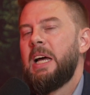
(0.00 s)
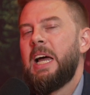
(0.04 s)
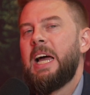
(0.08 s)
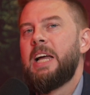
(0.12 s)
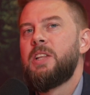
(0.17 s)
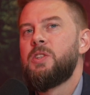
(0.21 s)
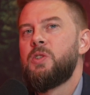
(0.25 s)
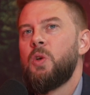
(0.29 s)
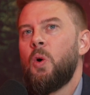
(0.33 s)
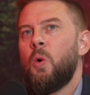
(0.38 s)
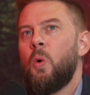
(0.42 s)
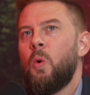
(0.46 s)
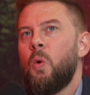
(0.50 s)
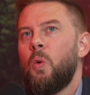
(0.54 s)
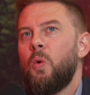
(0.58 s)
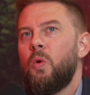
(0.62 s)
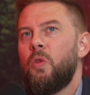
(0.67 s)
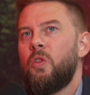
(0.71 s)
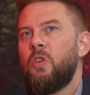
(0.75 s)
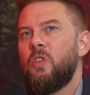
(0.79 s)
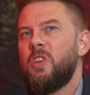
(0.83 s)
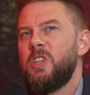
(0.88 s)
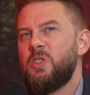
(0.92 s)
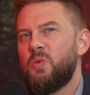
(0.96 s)
And so
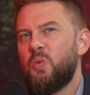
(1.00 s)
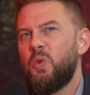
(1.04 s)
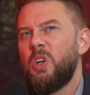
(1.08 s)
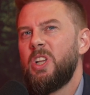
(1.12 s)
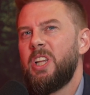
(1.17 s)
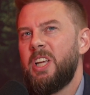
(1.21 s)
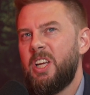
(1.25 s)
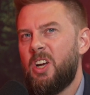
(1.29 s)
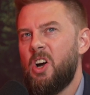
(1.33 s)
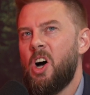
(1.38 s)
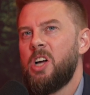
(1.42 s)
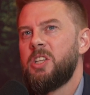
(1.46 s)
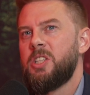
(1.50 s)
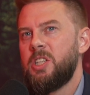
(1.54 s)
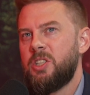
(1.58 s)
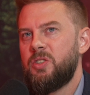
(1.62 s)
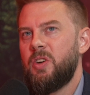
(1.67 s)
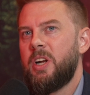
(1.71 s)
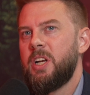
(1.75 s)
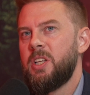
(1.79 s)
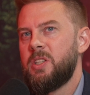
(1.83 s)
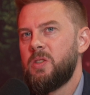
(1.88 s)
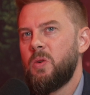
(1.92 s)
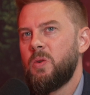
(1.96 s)
there are these really
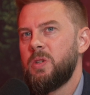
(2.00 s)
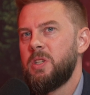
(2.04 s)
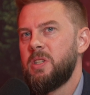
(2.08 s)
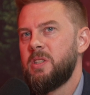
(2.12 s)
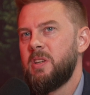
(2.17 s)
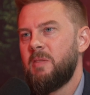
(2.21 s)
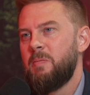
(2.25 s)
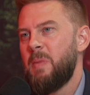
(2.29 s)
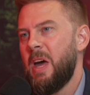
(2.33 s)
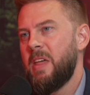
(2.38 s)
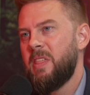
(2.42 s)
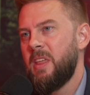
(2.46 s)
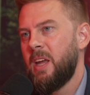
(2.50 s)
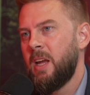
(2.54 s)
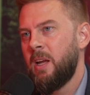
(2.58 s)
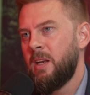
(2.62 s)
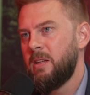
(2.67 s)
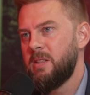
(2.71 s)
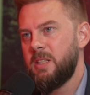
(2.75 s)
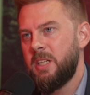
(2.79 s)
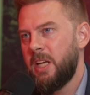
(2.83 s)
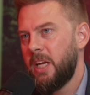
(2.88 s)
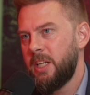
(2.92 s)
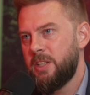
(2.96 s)
concentrated sources of methane,
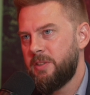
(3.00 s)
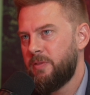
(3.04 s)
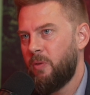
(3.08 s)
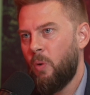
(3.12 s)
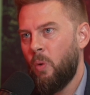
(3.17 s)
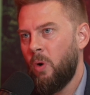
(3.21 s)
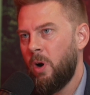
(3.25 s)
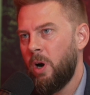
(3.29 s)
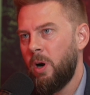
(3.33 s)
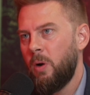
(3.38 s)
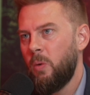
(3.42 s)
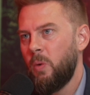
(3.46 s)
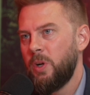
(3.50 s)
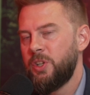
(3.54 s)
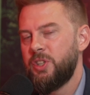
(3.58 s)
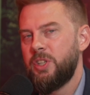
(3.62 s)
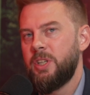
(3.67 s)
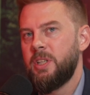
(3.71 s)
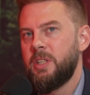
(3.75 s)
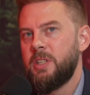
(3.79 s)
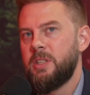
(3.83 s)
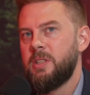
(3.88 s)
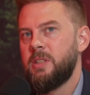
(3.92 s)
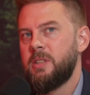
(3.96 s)
CH4, which
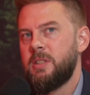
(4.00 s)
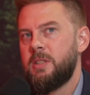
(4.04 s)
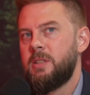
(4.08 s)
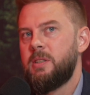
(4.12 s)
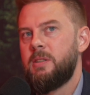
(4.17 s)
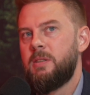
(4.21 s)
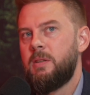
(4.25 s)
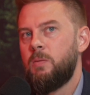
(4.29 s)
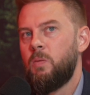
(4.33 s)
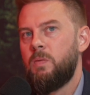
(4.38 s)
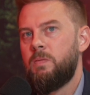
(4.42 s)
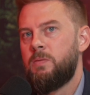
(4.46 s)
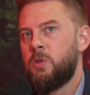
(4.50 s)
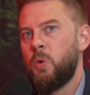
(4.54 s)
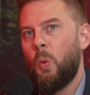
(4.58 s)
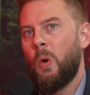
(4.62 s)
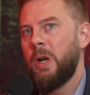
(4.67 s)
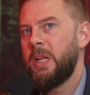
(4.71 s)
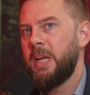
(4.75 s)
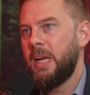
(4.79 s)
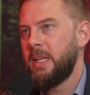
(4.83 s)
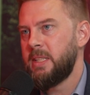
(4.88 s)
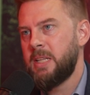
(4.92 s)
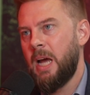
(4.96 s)
is
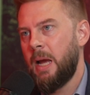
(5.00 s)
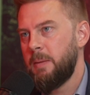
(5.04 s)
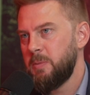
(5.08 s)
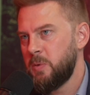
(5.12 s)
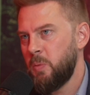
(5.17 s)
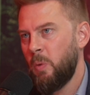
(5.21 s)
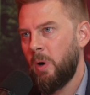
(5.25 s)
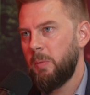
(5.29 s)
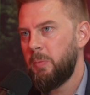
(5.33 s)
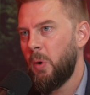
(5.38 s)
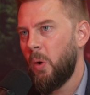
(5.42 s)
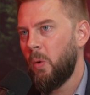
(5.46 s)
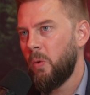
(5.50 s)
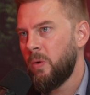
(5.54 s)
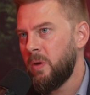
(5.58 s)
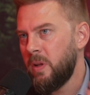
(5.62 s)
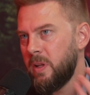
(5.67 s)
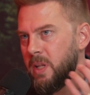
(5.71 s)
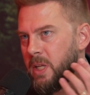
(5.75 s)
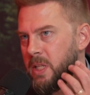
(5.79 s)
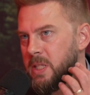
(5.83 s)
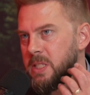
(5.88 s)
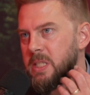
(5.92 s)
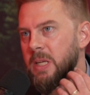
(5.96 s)
28 times more potent
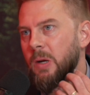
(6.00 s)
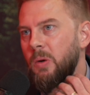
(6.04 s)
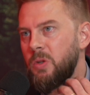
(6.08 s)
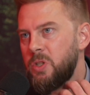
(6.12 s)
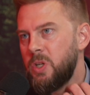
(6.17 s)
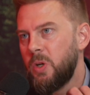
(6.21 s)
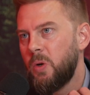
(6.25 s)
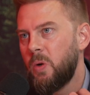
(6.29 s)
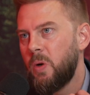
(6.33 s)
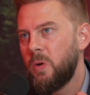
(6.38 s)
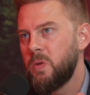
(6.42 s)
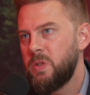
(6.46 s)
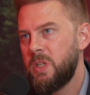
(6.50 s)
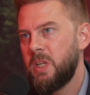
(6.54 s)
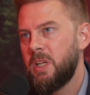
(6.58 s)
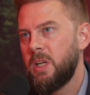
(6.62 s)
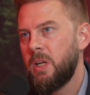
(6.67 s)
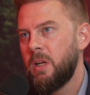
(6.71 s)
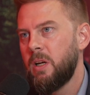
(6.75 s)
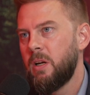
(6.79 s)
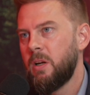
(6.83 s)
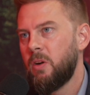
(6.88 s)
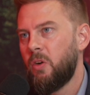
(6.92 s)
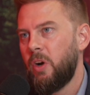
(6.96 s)
than CO2 as
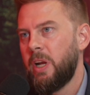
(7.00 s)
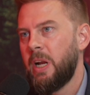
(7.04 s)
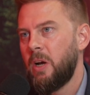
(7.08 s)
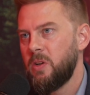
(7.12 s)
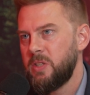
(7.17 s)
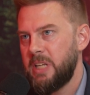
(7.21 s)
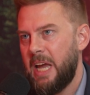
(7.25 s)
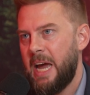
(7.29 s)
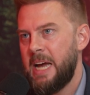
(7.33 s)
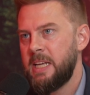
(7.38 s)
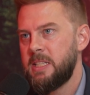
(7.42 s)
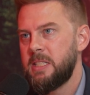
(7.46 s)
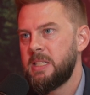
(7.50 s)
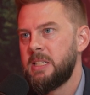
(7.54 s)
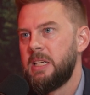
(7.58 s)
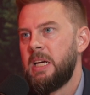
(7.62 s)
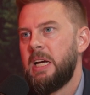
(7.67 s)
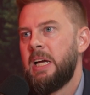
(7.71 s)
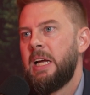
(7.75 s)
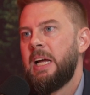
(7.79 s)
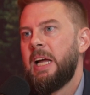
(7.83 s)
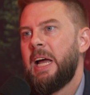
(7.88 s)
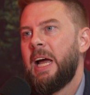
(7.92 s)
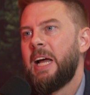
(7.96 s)
a greenhouse gas.
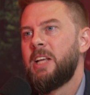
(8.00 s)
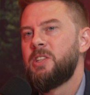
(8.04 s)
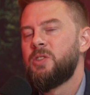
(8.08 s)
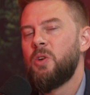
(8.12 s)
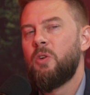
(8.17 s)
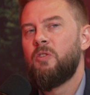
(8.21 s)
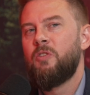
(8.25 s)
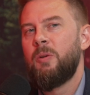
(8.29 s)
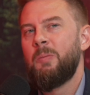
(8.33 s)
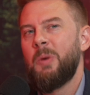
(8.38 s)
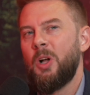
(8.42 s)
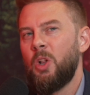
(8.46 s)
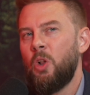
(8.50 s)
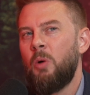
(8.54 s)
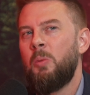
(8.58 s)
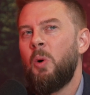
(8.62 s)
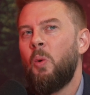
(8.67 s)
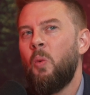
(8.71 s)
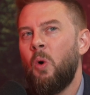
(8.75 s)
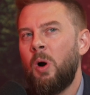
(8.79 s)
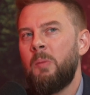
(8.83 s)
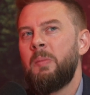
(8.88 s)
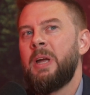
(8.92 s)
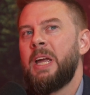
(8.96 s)
And so from a global
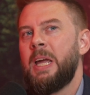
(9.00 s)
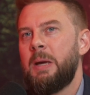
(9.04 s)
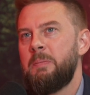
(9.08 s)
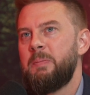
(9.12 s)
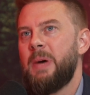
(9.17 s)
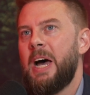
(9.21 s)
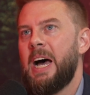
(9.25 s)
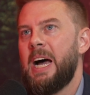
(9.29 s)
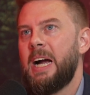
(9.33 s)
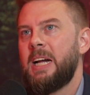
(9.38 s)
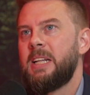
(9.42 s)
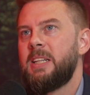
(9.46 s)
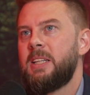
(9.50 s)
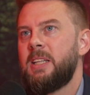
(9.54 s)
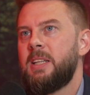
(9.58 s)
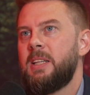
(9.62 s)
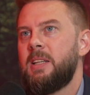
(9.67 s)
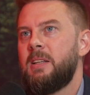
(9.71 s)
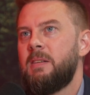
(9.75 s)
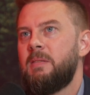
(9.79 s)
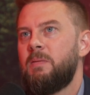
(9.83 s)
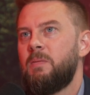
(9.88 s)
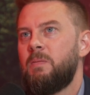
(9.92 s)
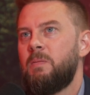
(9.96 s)
warming impact,
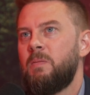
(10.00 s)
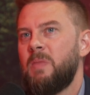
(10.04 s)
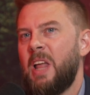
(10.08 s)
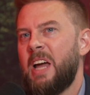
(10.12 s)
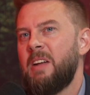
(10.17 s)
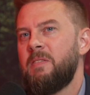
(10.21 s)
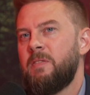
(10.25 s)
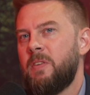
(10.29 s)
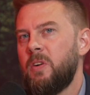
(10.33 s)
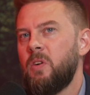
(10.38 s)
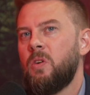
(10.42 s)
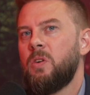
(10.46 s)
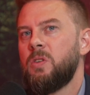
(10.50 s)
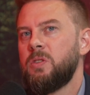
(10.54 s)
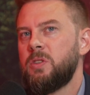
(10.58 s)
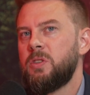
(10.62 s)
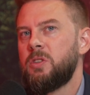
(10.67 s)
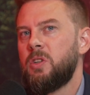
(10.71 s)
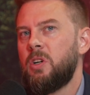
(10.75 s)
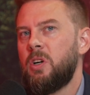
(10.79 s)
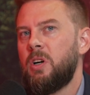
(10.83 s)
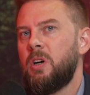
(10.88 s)
landfills